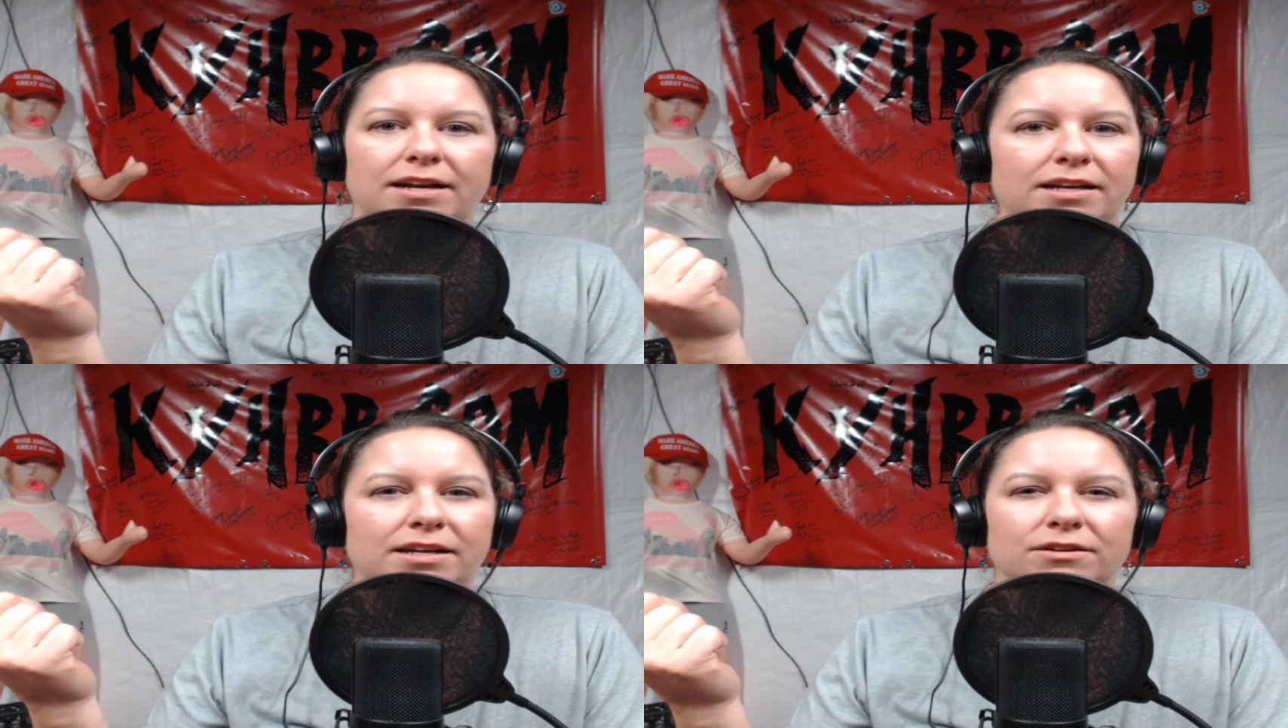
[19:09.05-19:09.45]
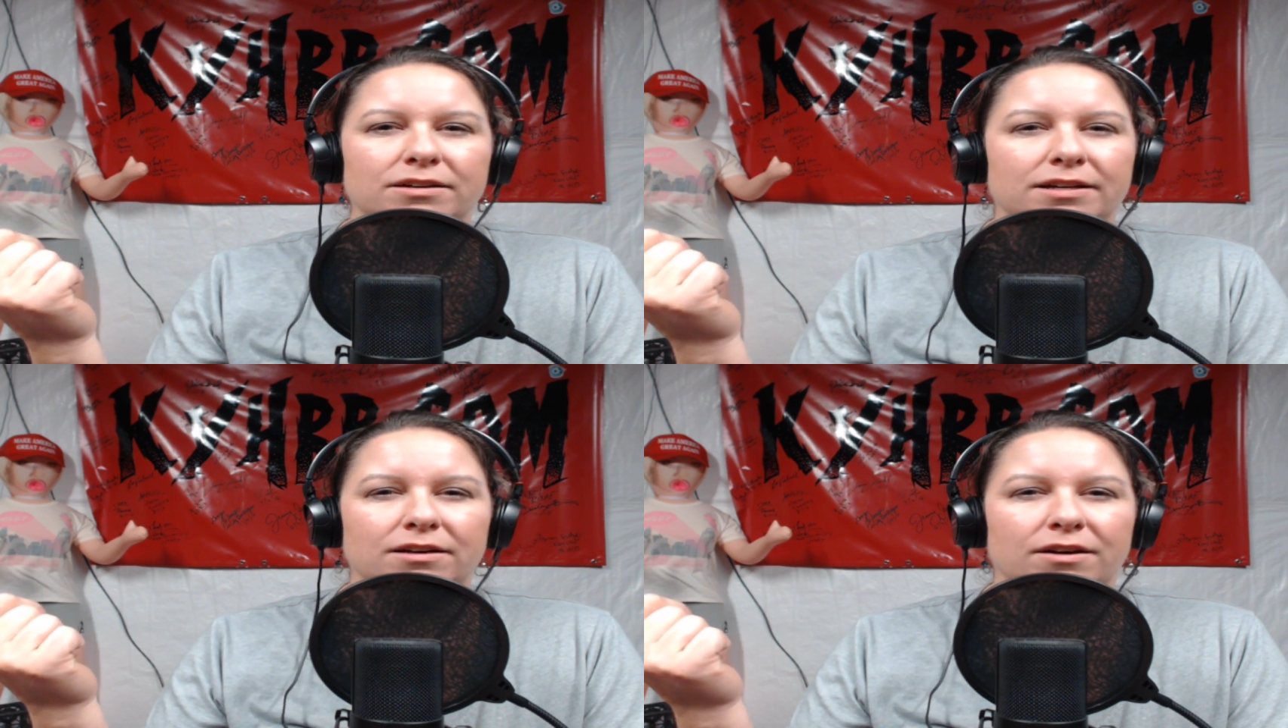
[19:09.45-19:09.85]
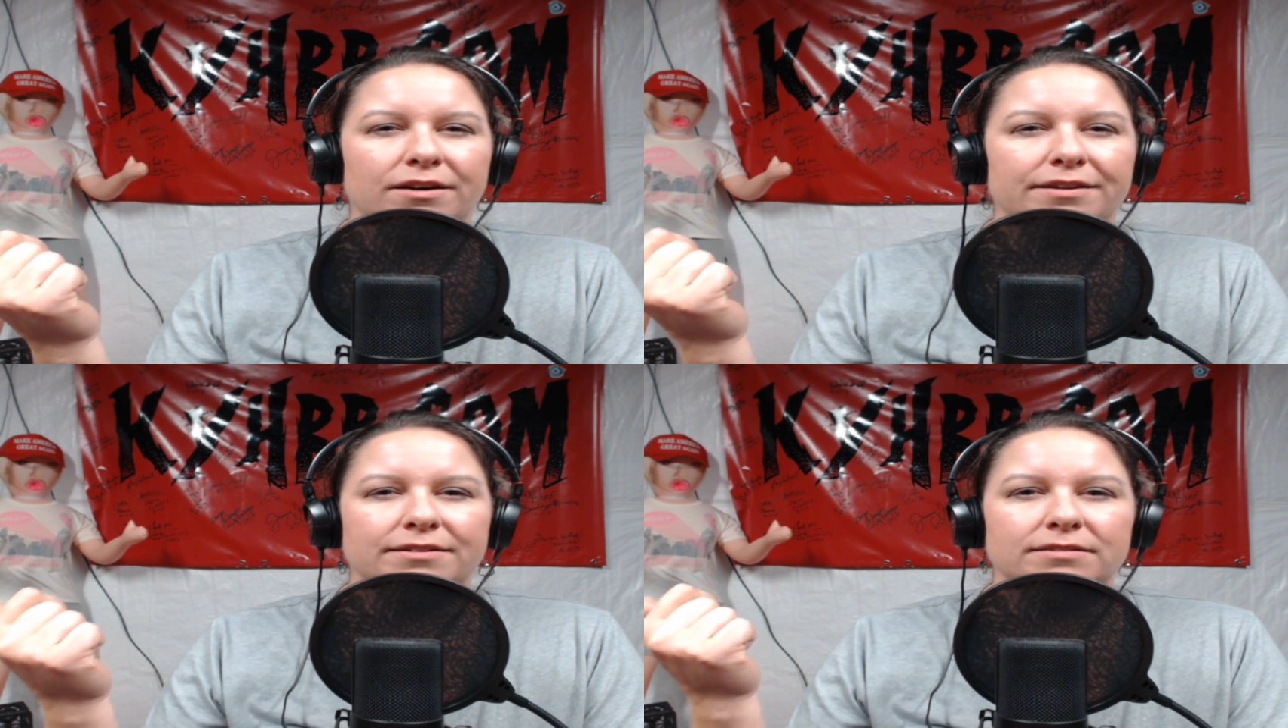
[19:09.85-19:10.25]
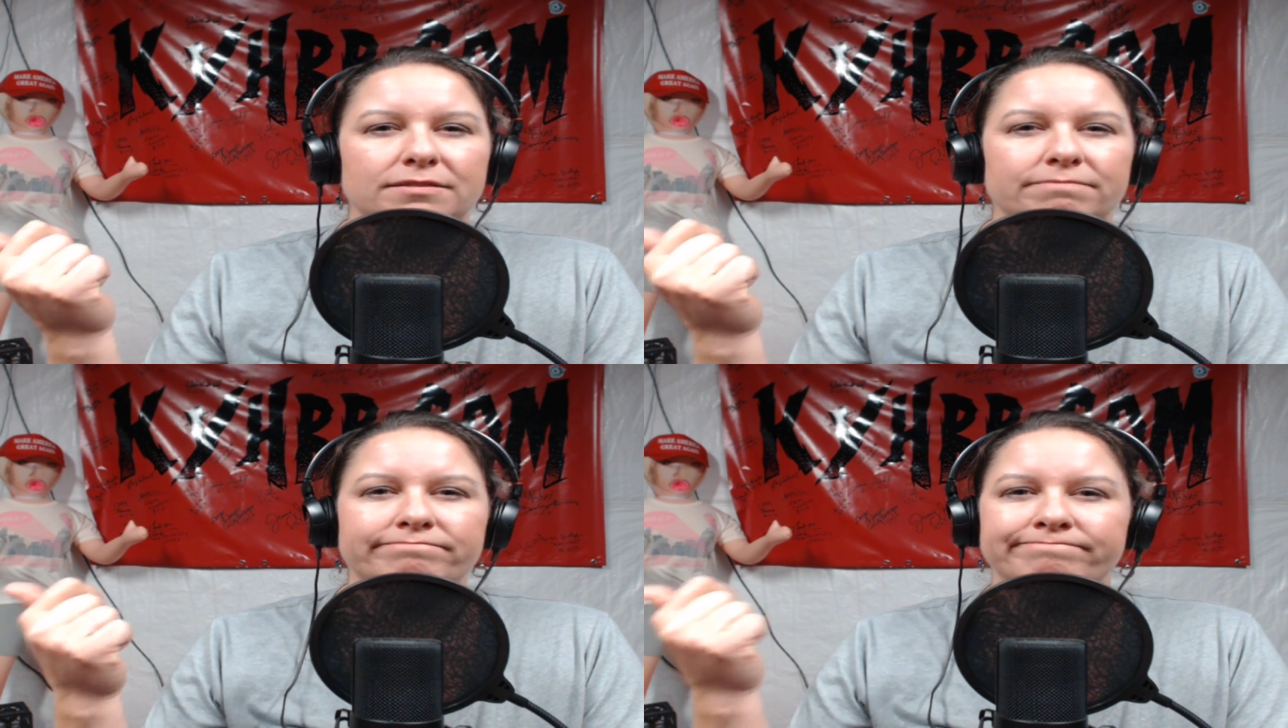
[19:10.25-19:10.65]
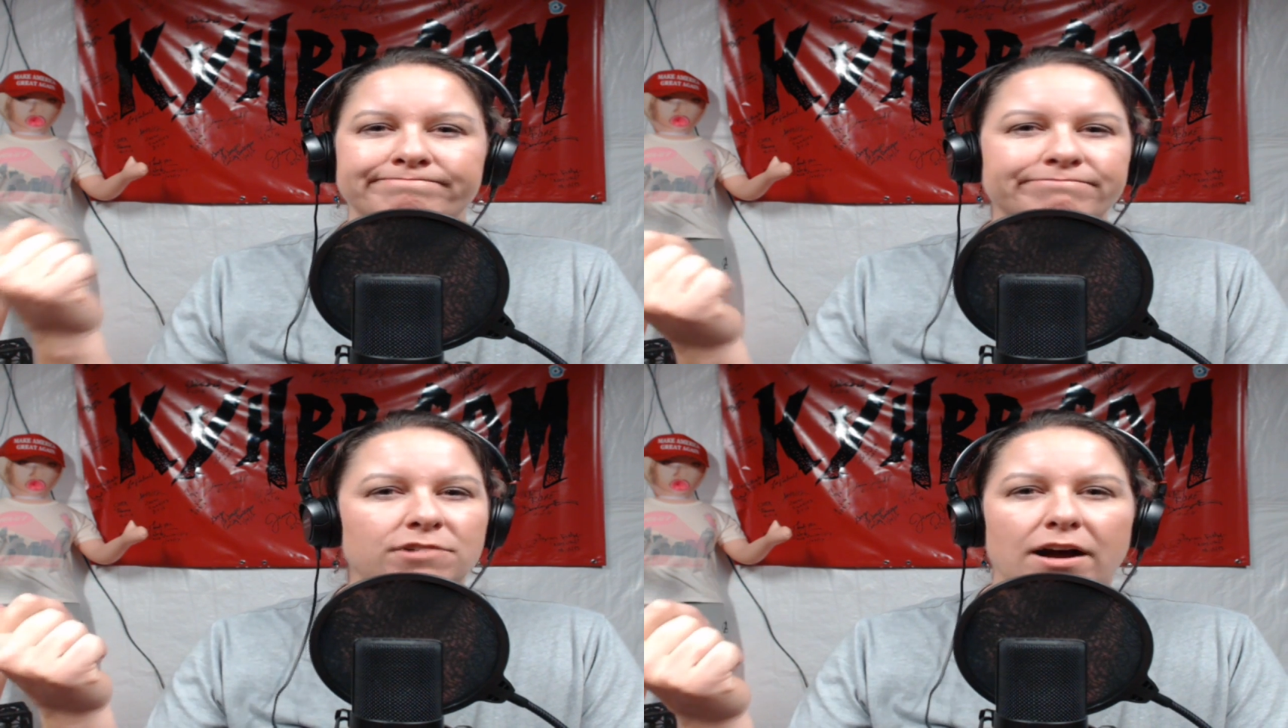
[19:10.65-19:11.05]
of hearing on
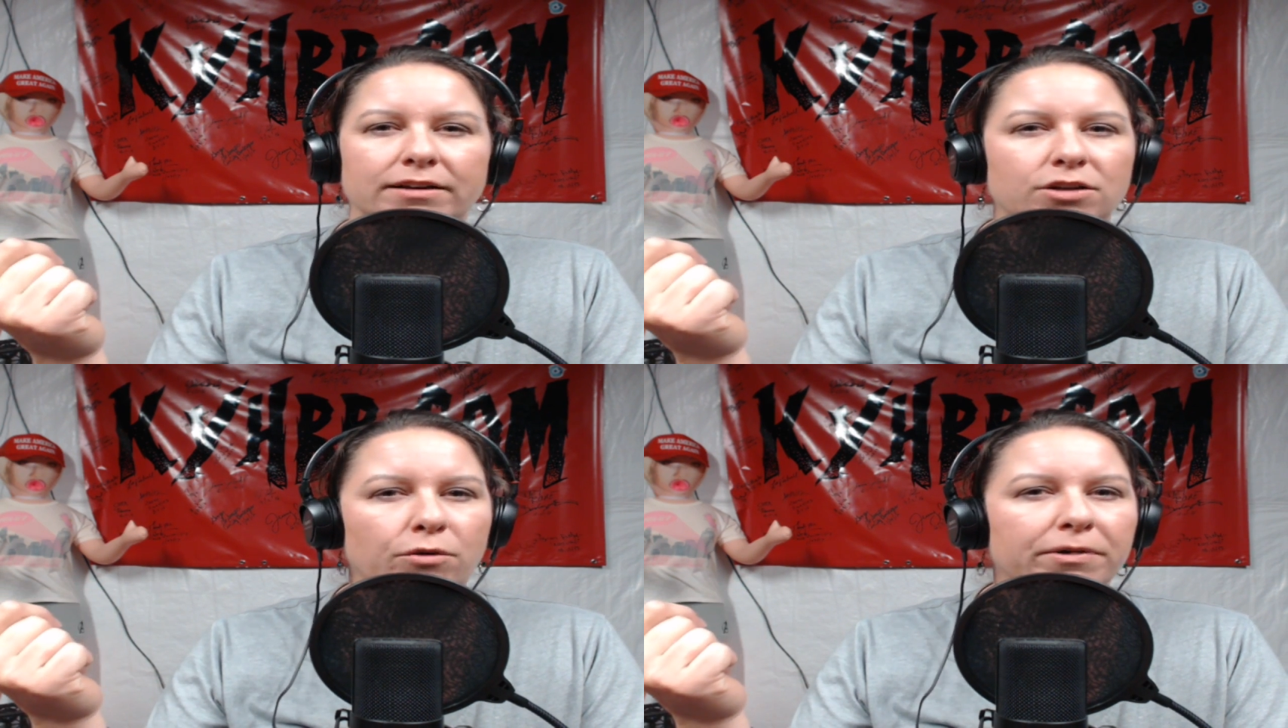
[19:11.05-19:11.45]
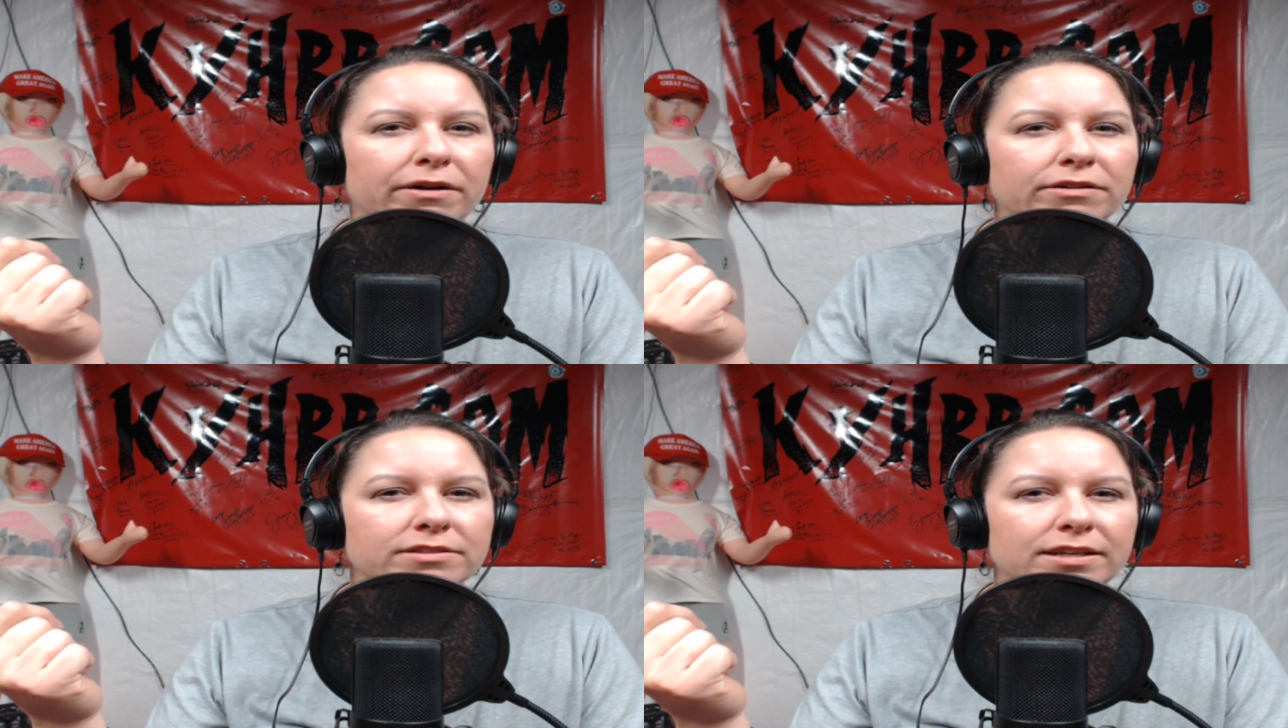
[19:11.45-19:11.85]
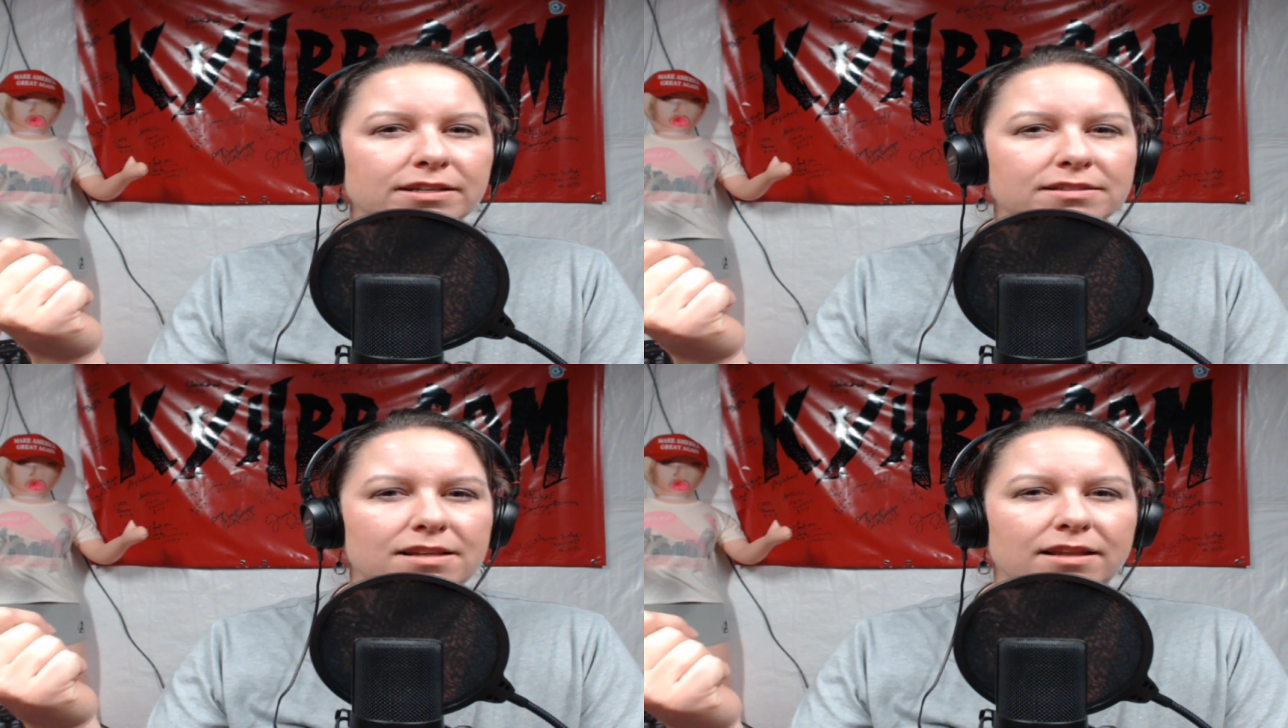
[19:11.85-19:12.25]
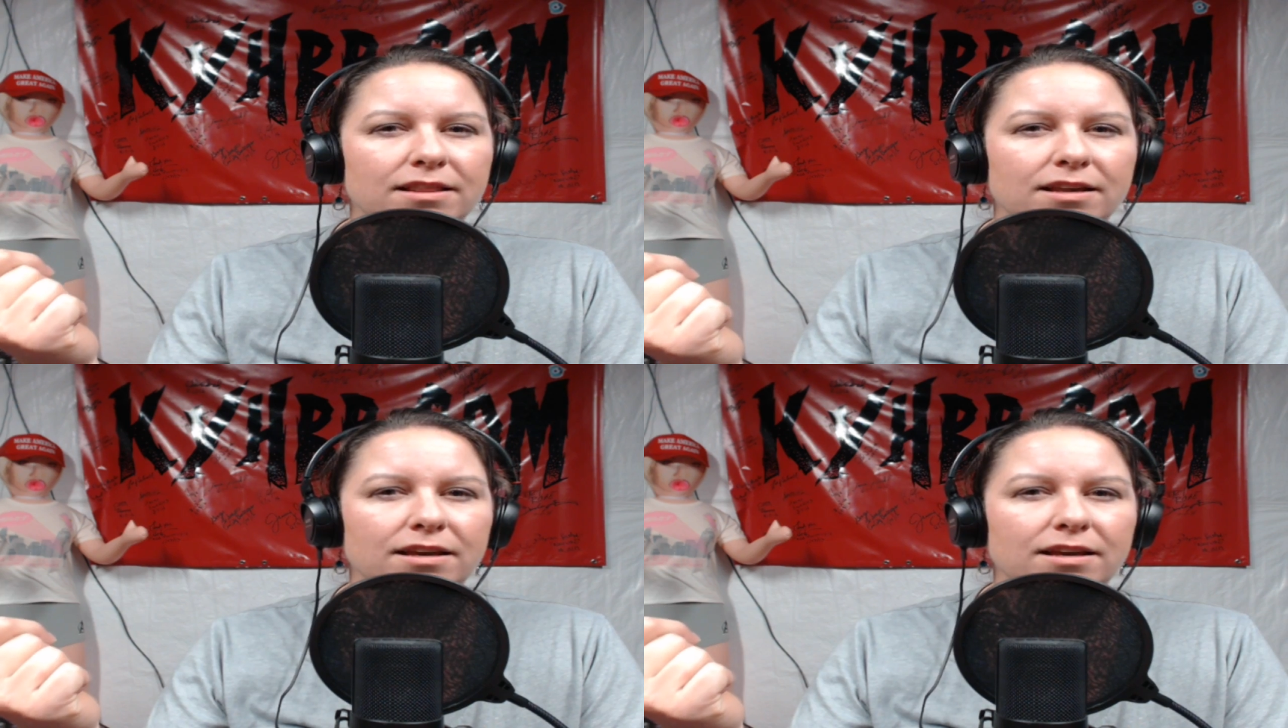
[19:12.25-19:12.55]
October 6th, I think.